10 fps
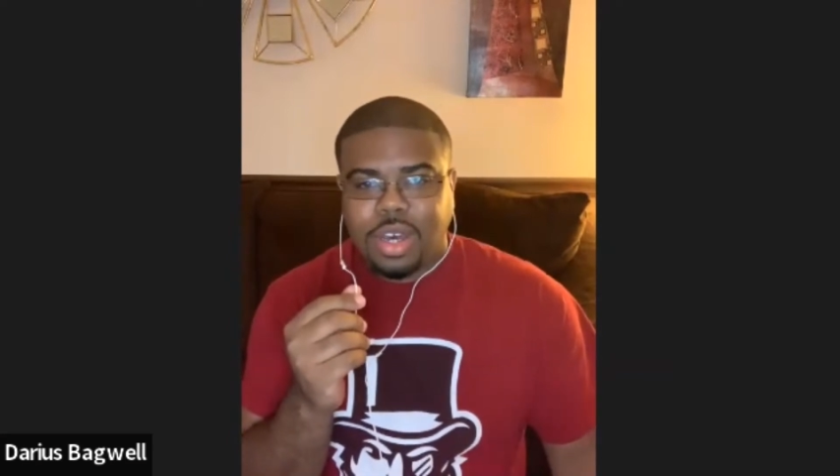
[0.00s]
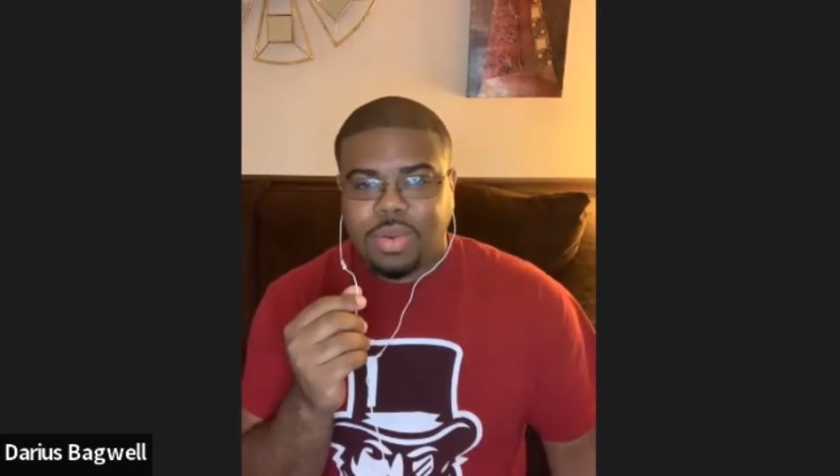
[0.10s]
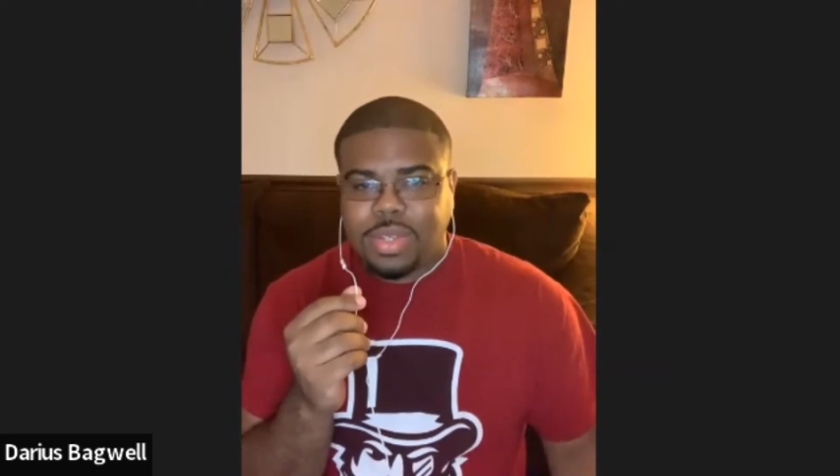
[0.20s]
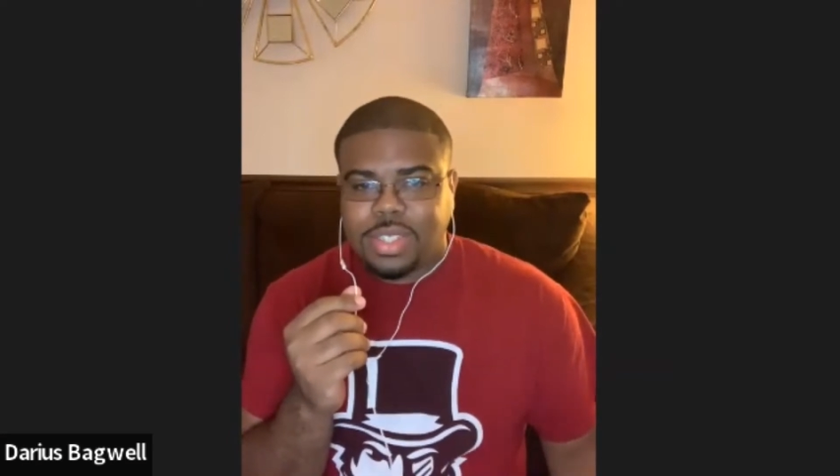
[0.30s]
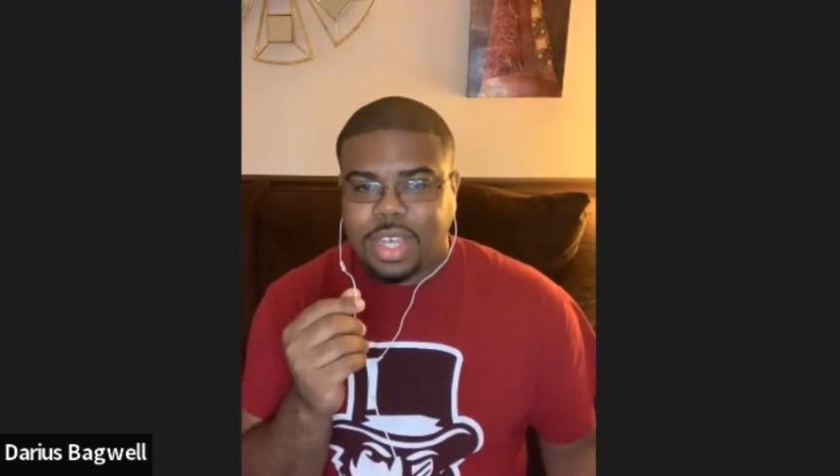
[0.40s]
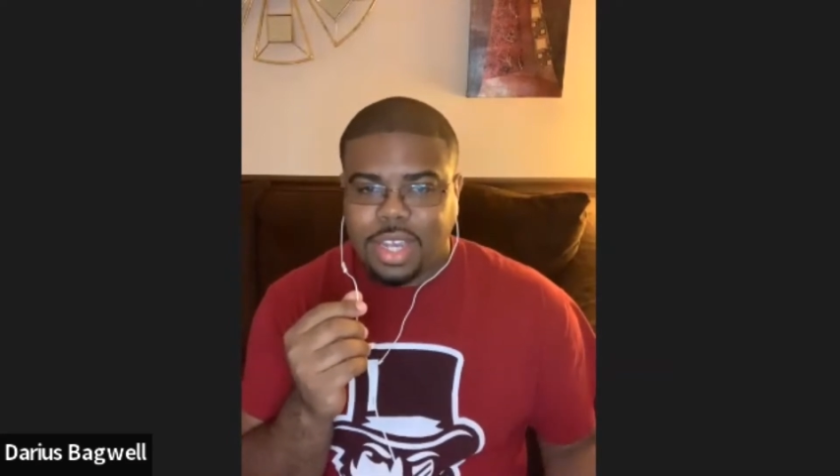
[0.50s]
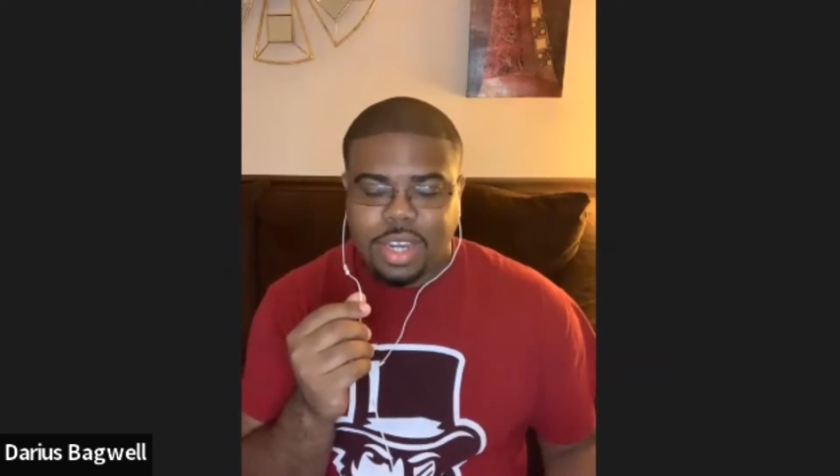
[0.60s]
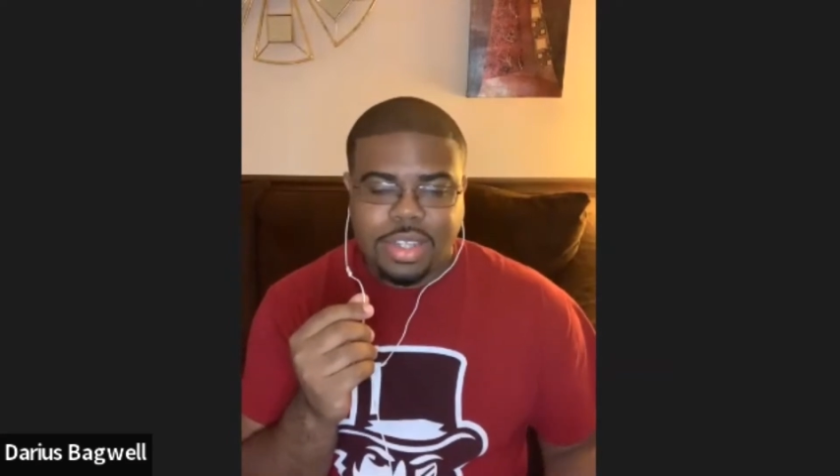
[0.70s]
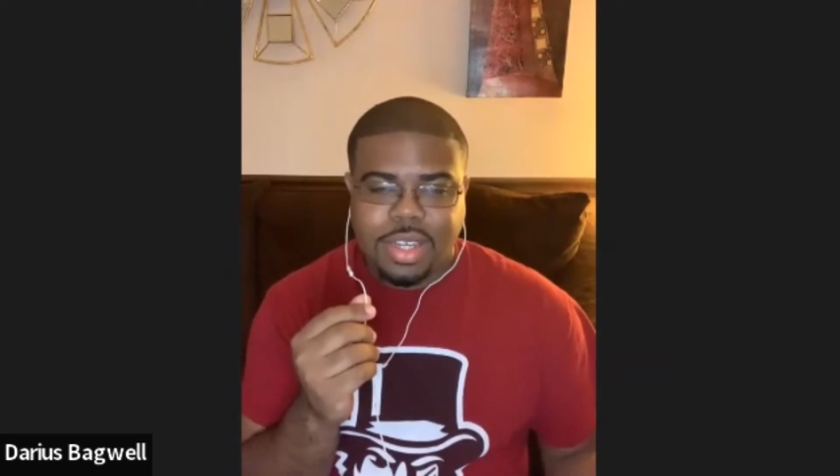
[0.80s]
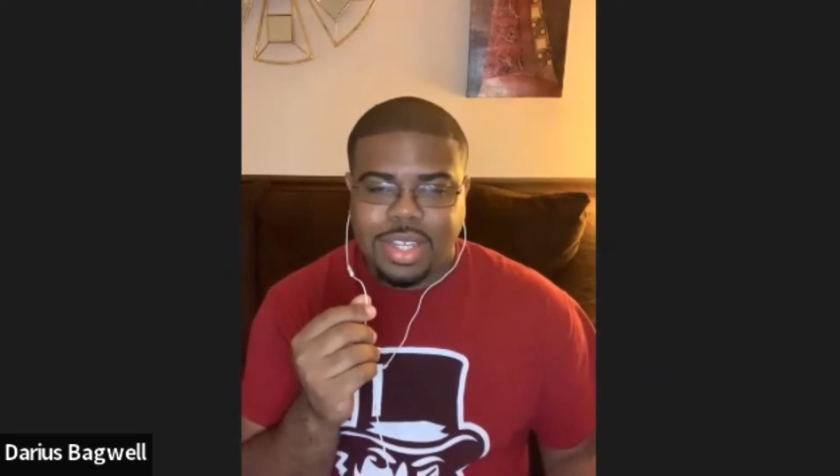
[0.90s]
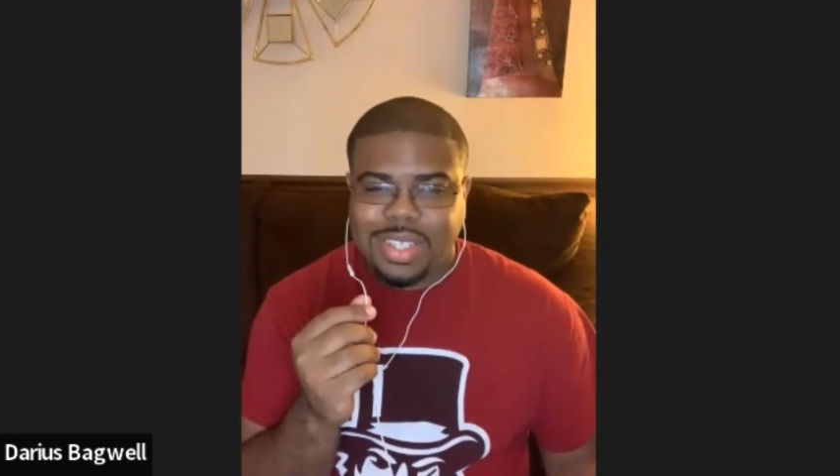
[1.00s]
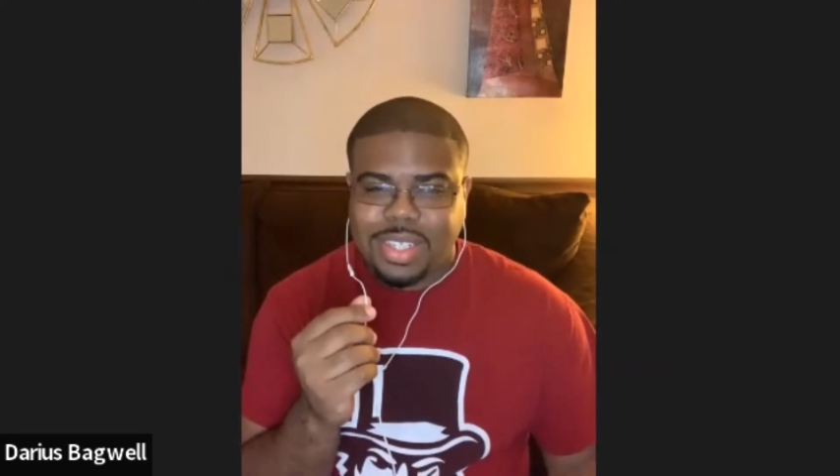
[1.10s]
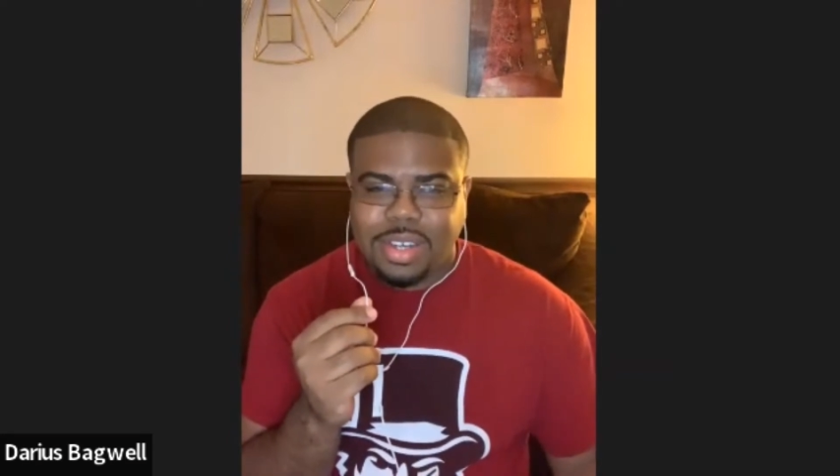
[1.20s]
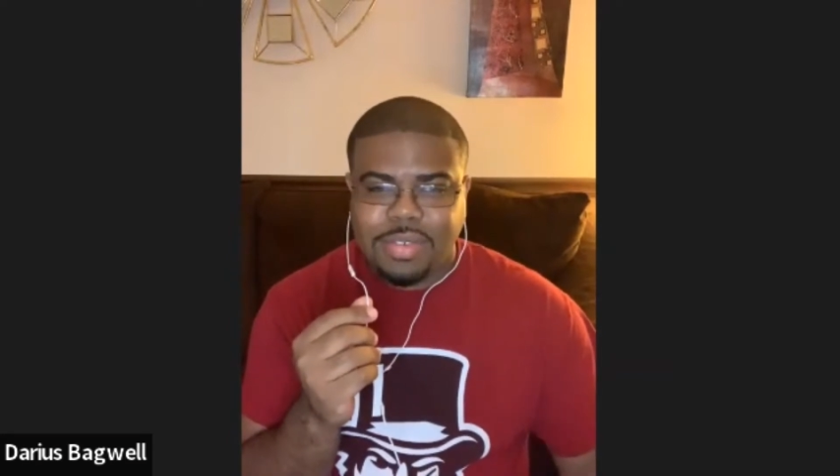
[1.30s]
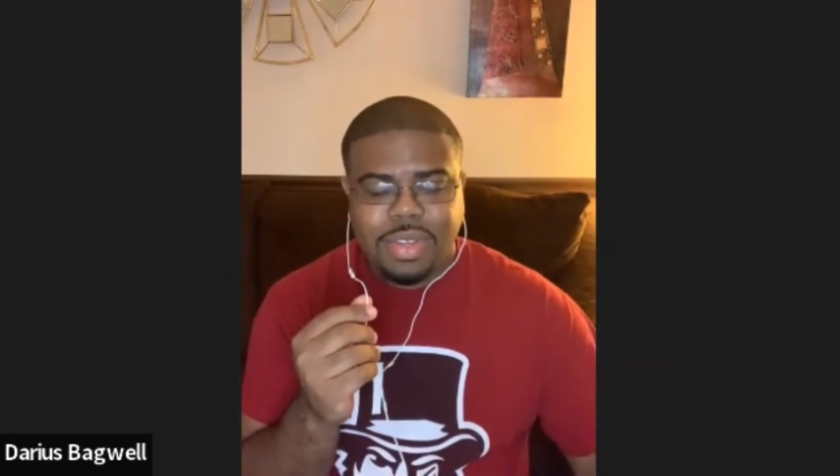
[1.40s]
always there and all that
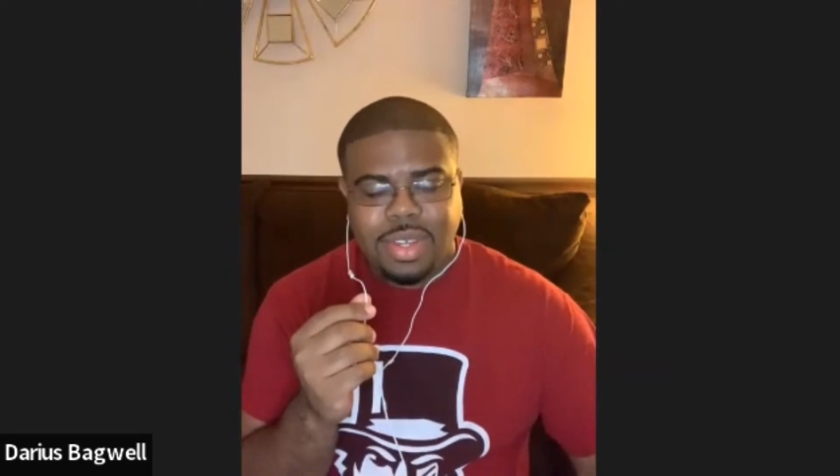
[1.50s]
stuff.